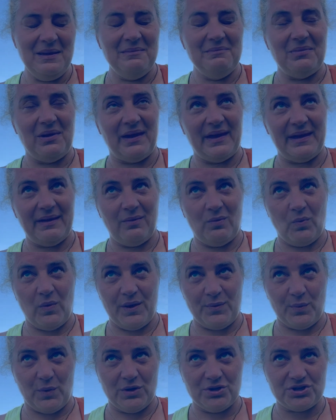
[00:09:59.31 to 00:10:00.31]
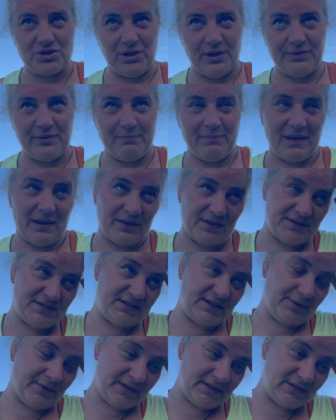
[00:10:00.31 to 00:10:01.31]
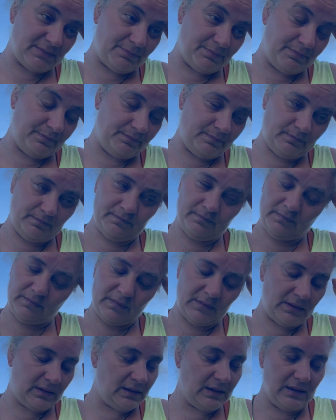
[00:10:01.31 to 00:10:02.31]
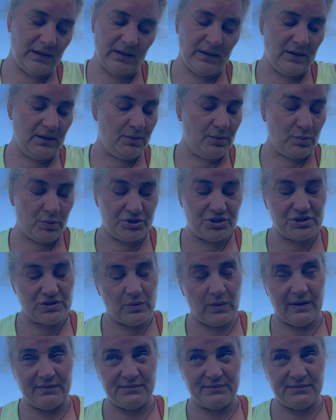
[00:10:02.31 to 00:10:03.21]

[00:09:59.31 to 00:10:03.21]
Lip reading: my one washcloth a month series. which is quite